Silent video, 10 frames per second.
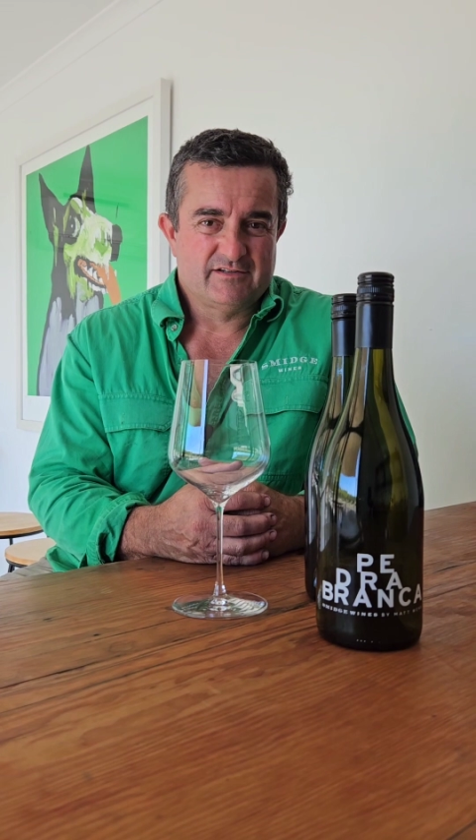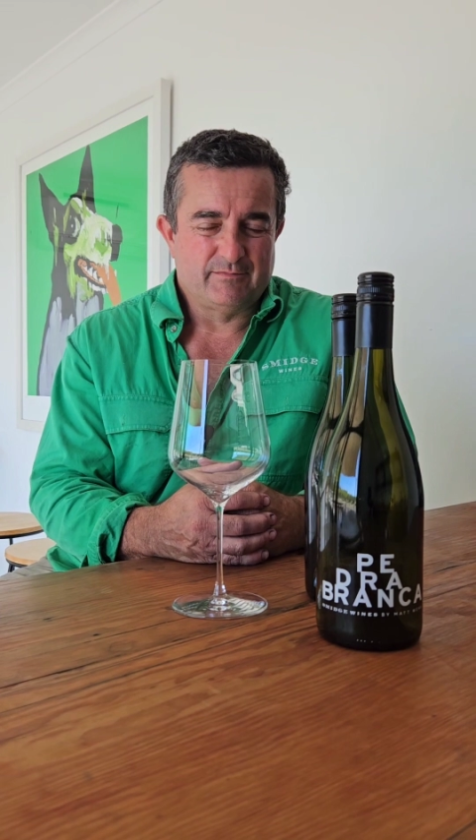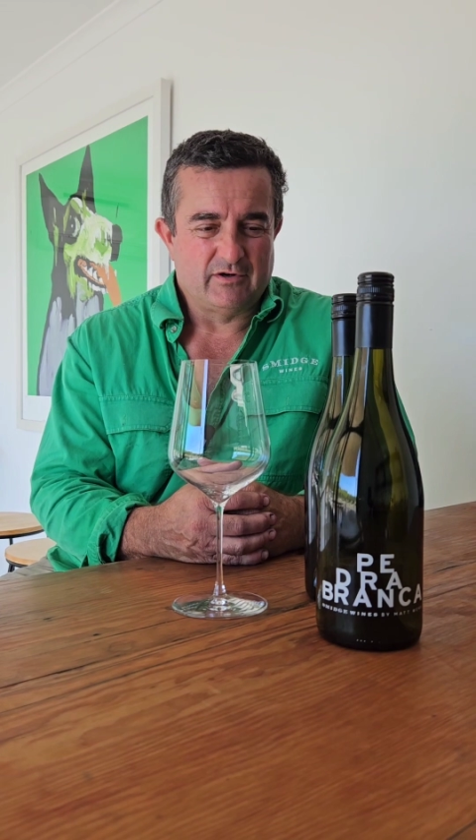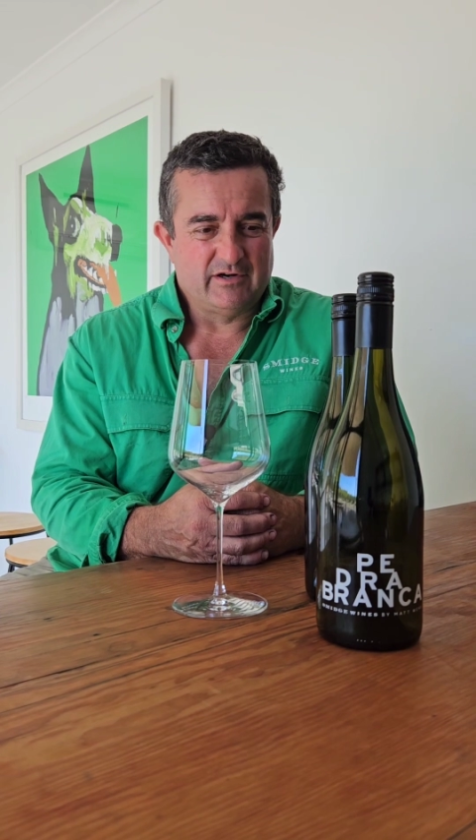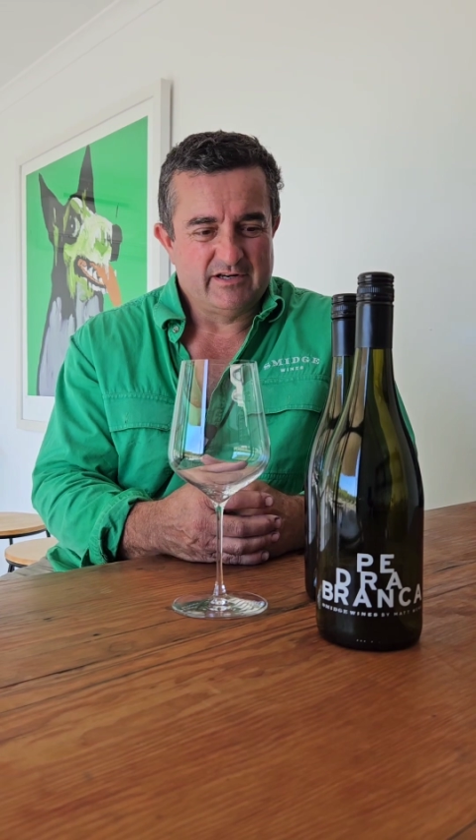
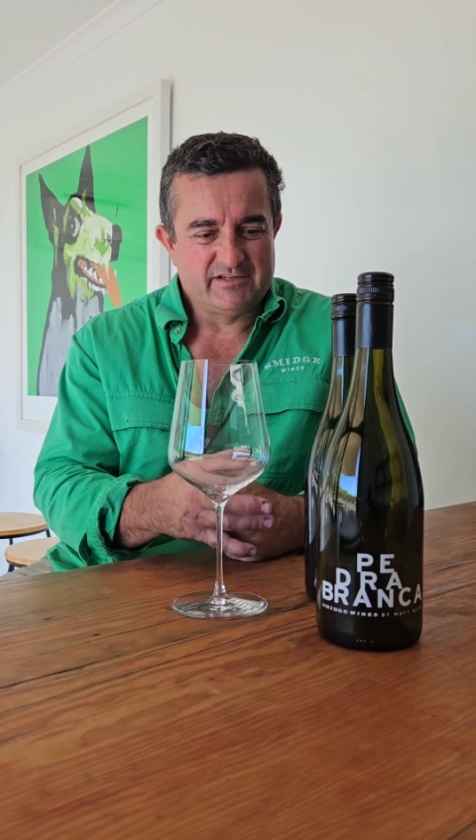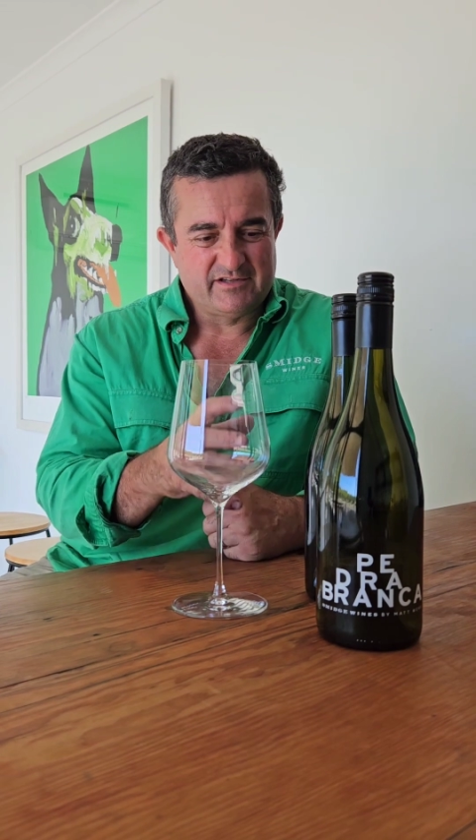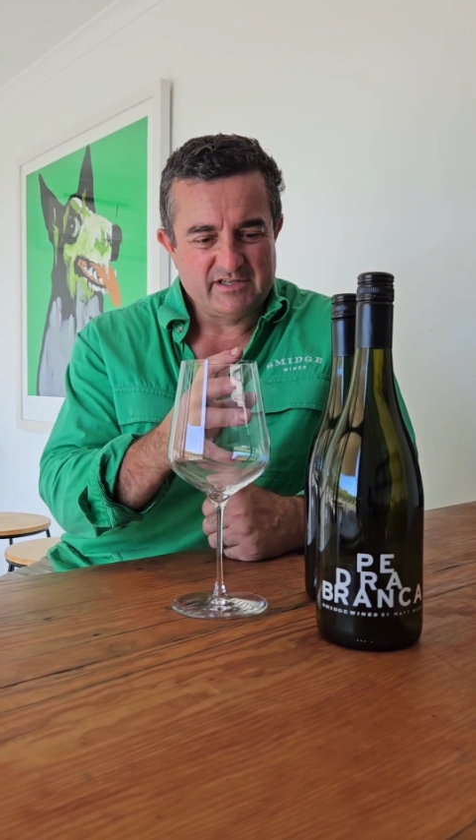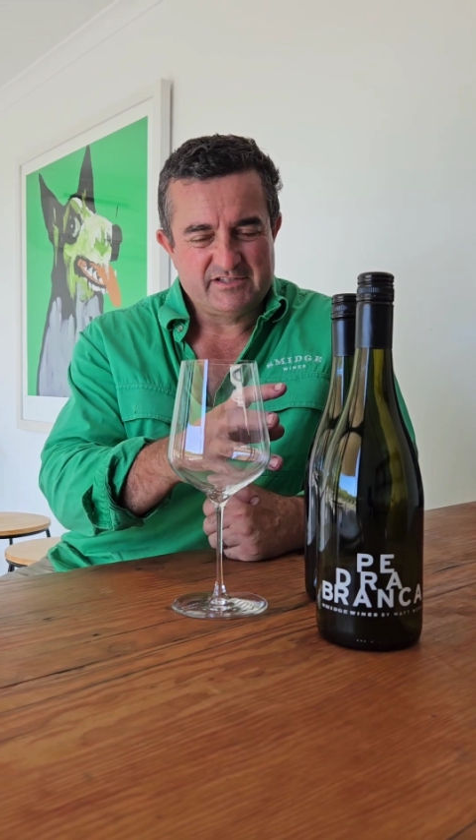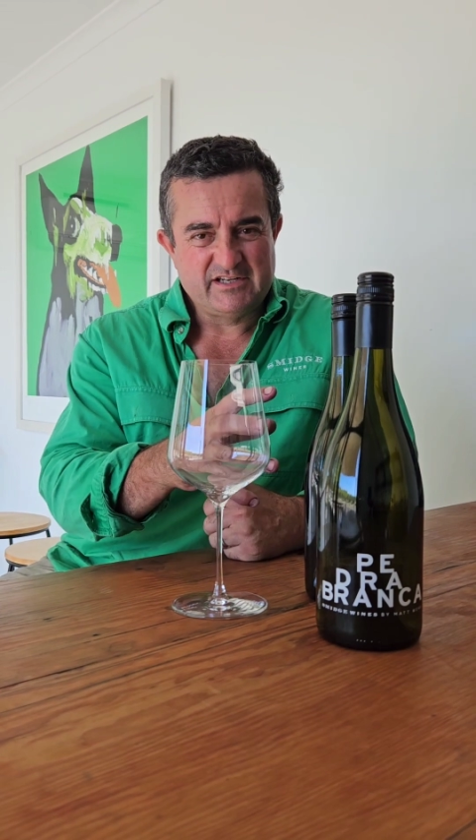
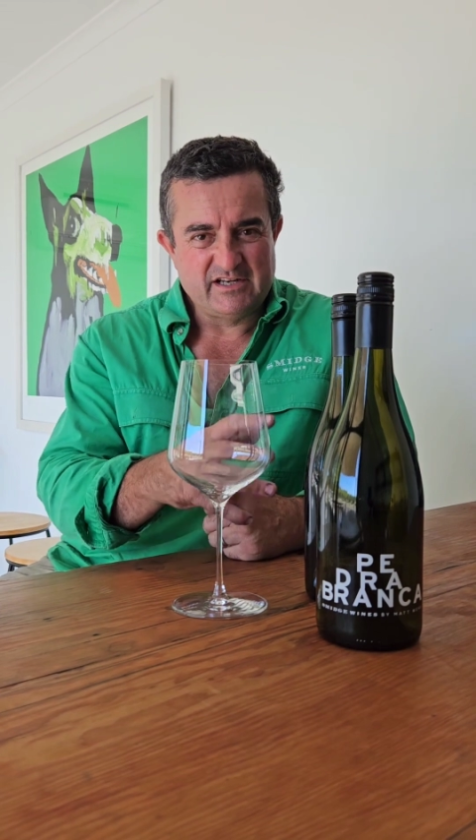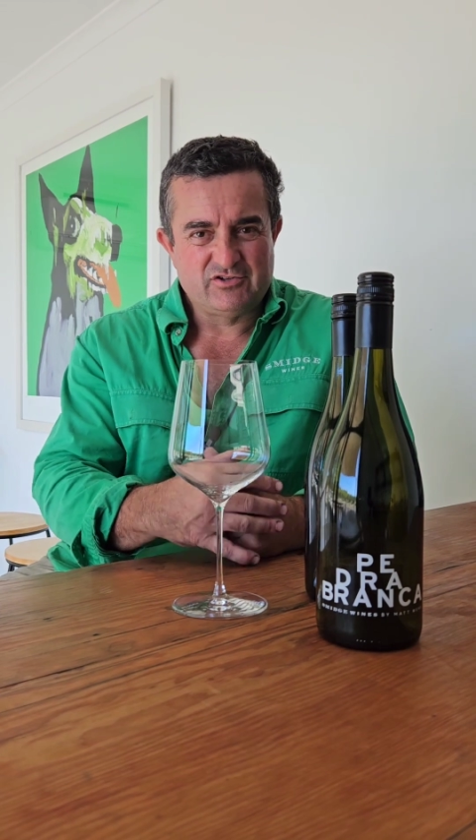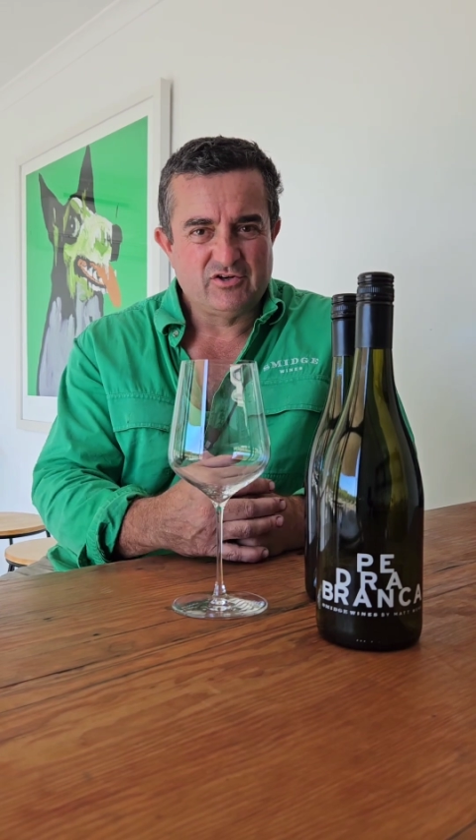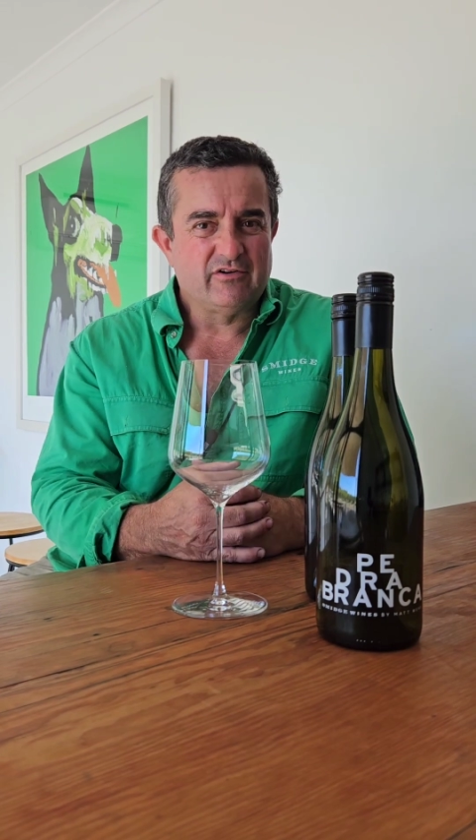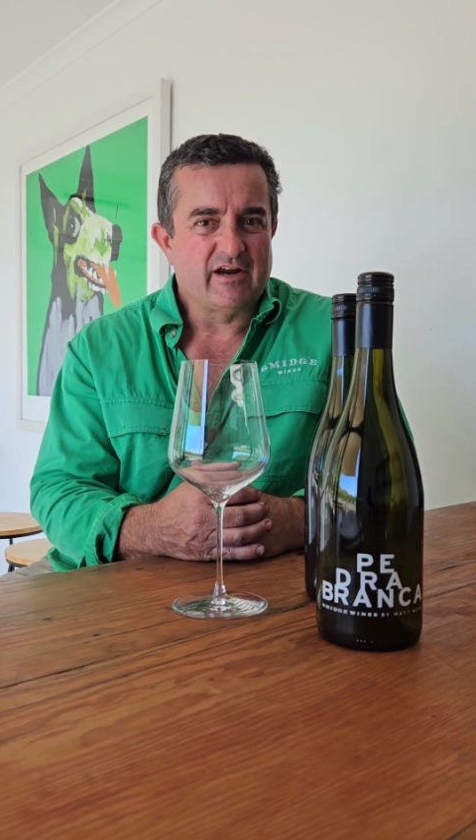Whereas these
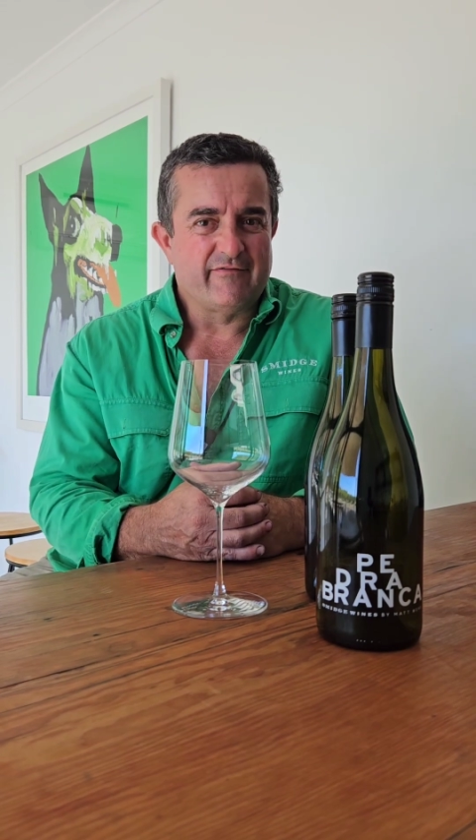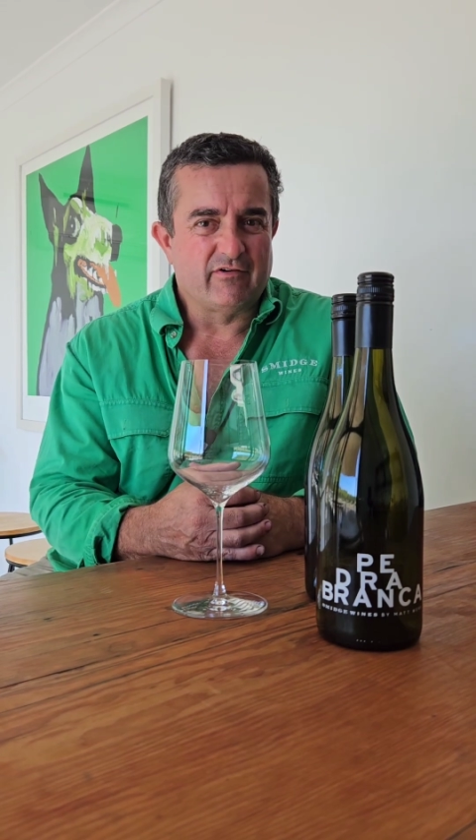Teinturier